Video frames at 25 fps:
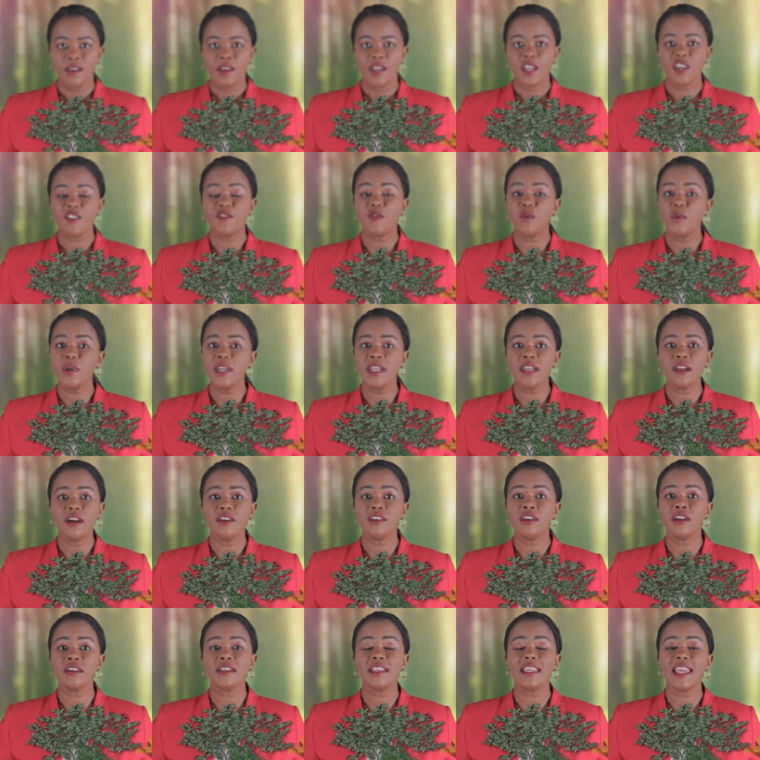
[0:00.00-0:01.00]
If we are
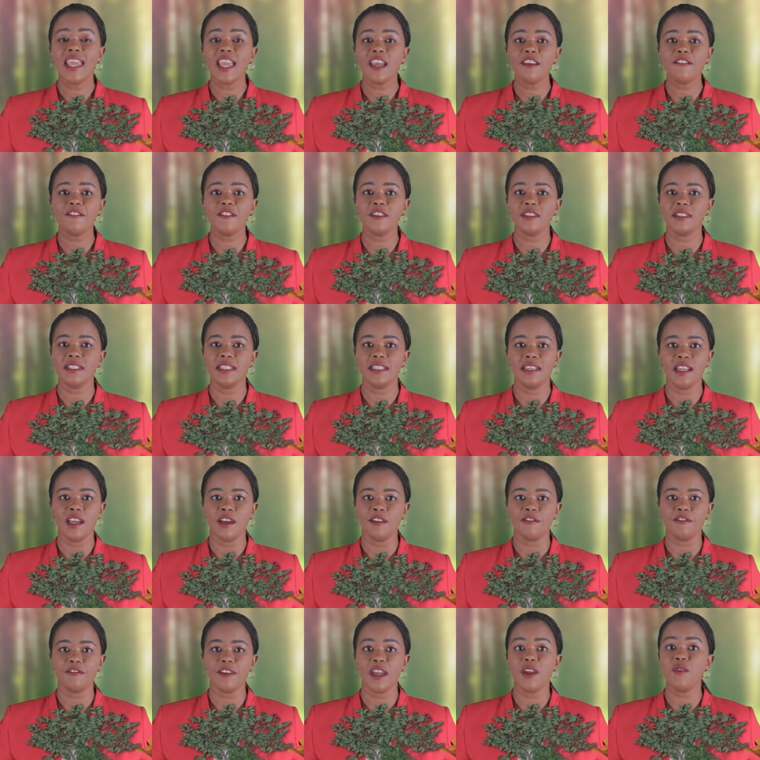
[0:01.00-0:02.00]
not careful
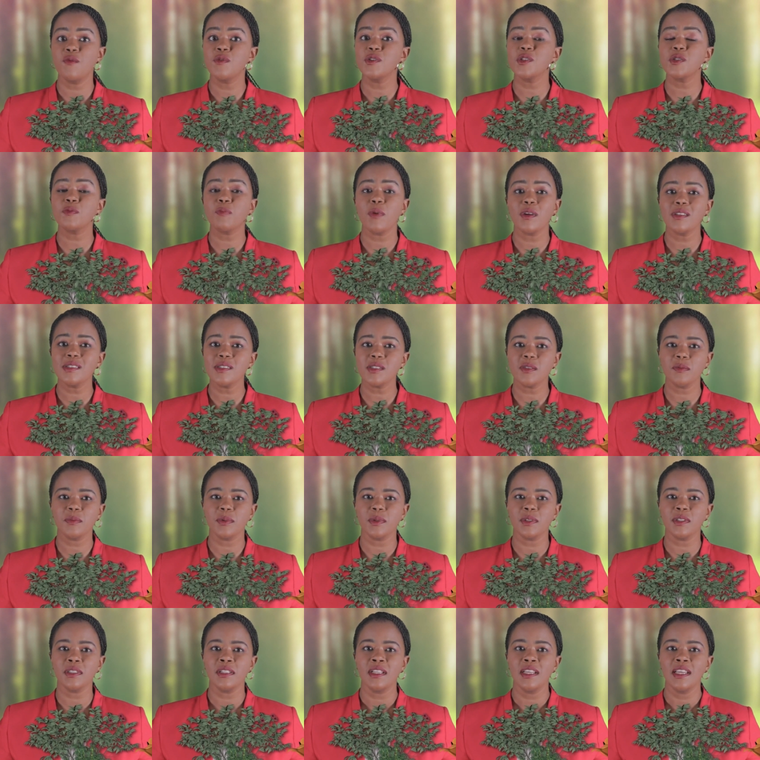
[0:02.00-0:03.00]
enough and
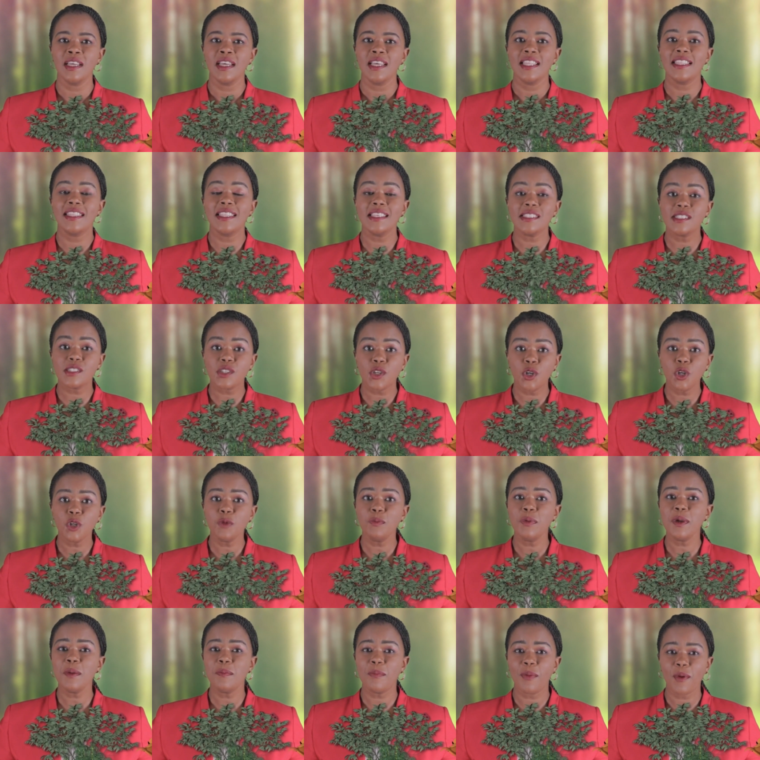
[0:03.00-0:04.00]
responsible, this
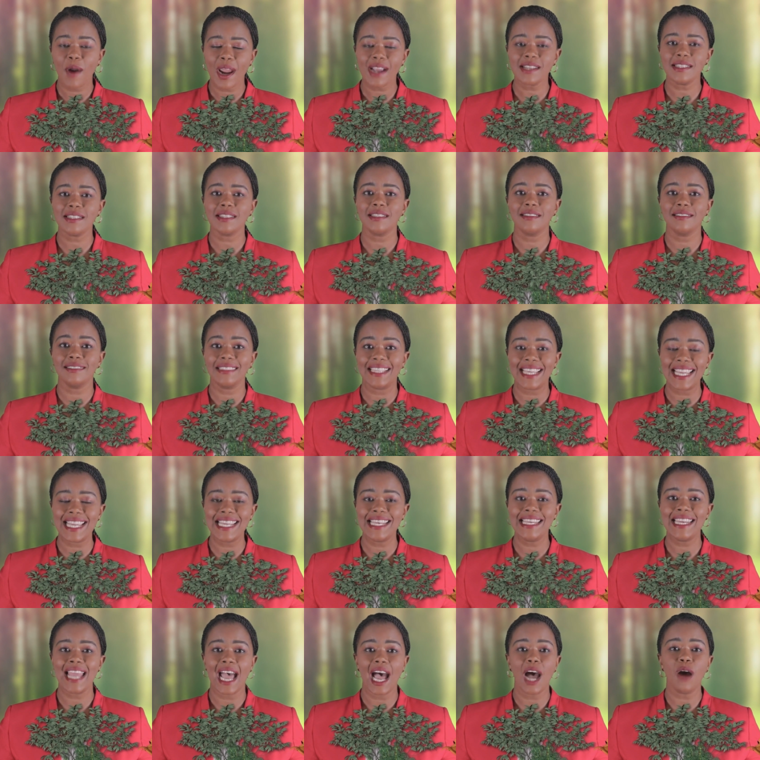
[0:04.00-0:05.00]
could be practical
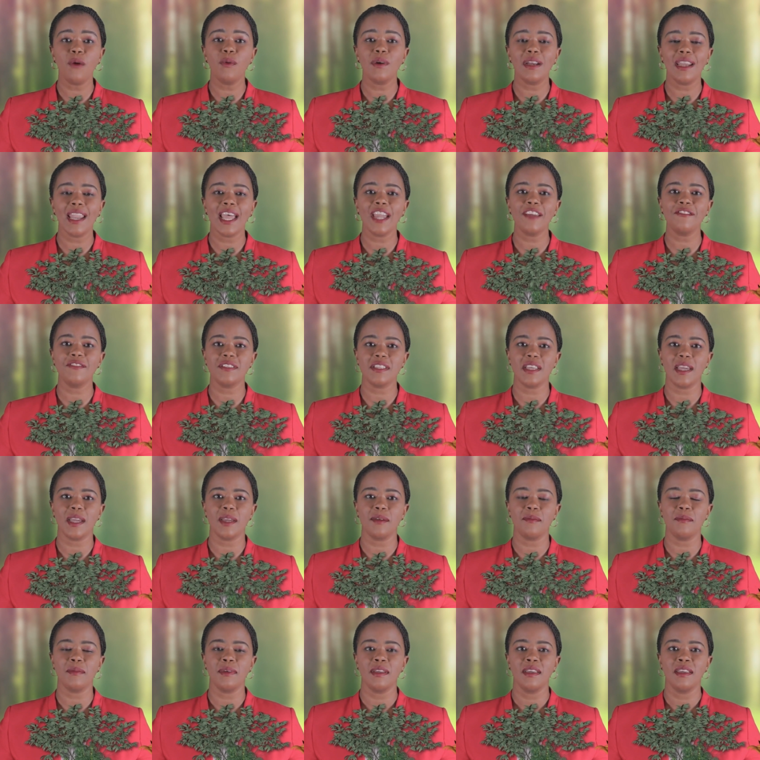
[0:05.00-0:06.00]
in our
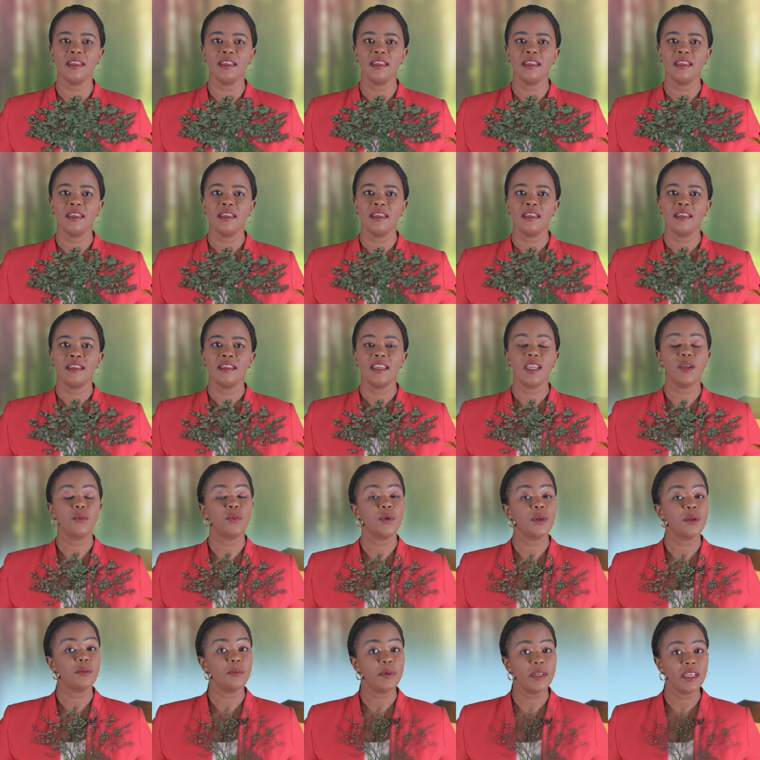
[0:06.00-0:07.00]
lifetime. It
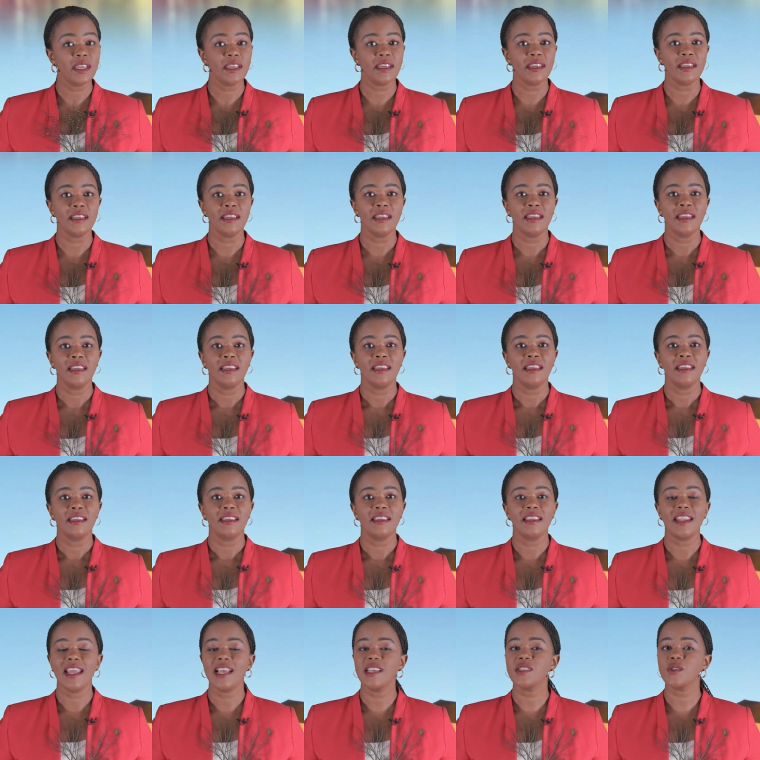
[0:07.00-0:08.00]
would appear
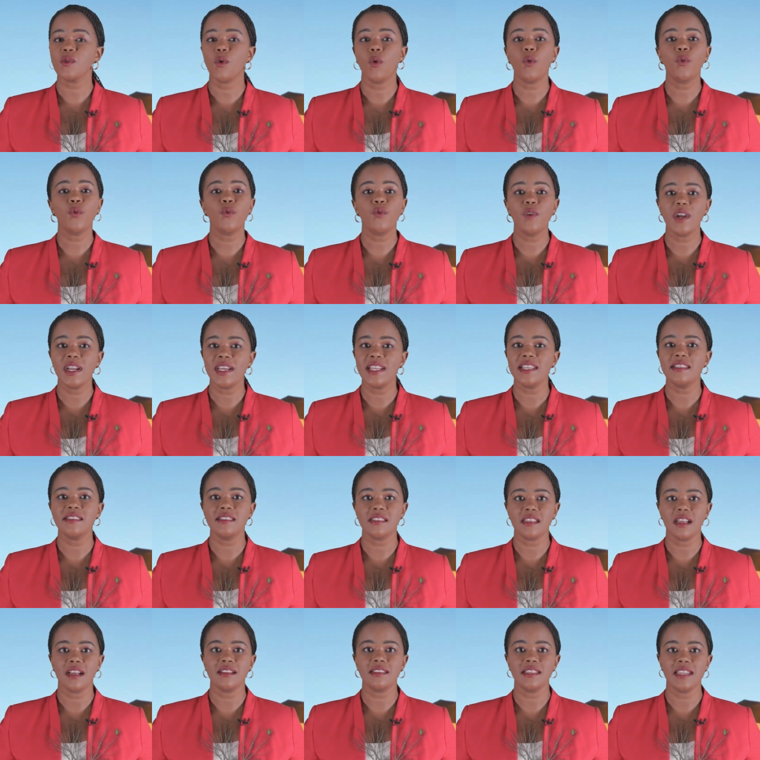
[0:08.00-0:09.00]
it has already
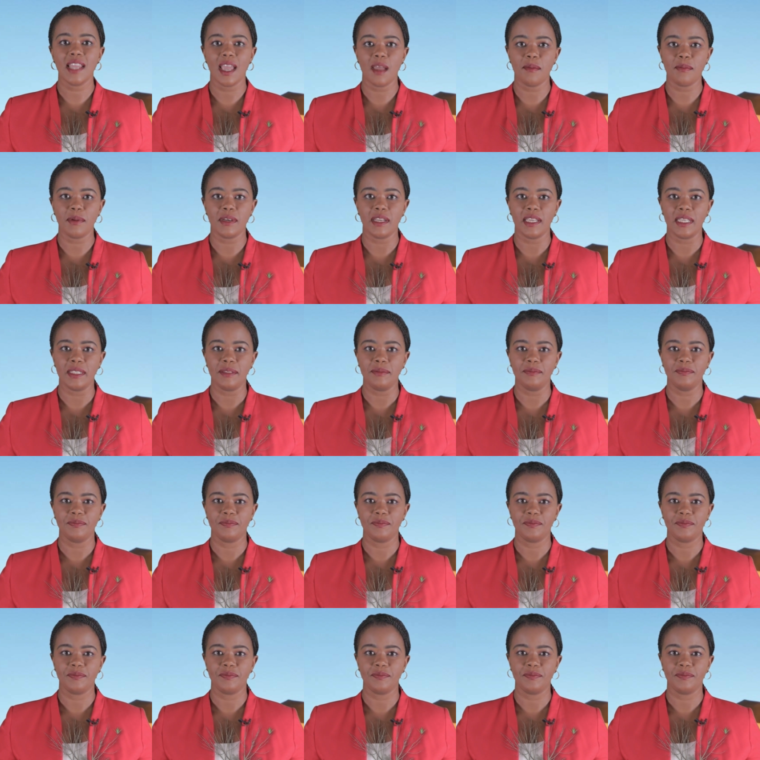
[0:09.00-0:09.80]
started happening.